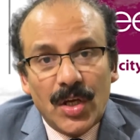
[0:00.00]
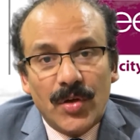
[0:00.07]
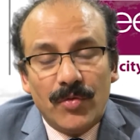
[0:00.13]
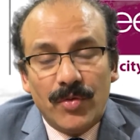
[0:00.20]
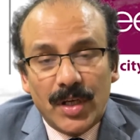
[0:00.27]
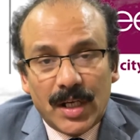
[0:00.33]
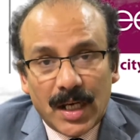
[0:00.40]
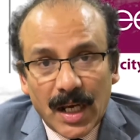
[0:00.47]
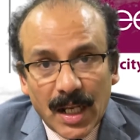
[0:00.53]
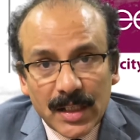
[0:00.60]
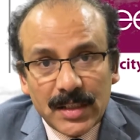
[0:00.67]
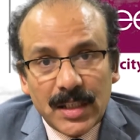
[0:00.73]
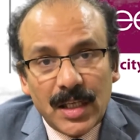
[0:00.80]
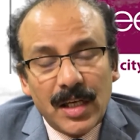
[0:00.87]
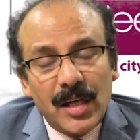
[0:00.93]
We collect
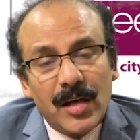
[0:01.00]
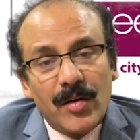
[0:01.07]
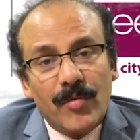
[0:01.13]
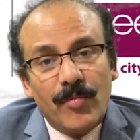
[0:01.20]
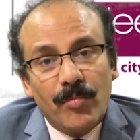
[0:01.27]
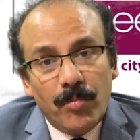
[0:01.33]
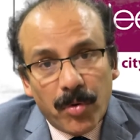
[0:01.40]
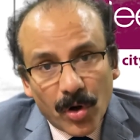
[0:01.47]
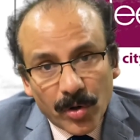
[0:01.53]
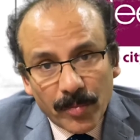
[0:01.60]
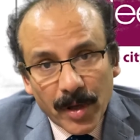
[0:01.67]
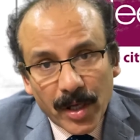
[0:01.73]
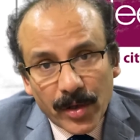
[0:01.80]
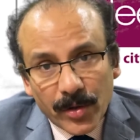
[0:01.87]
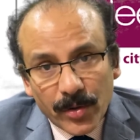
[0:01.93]
the bone
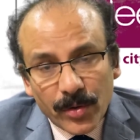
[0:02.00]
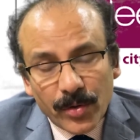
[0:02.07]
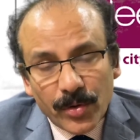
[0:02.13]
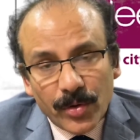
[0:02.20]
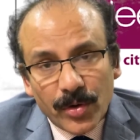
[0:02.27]
marrow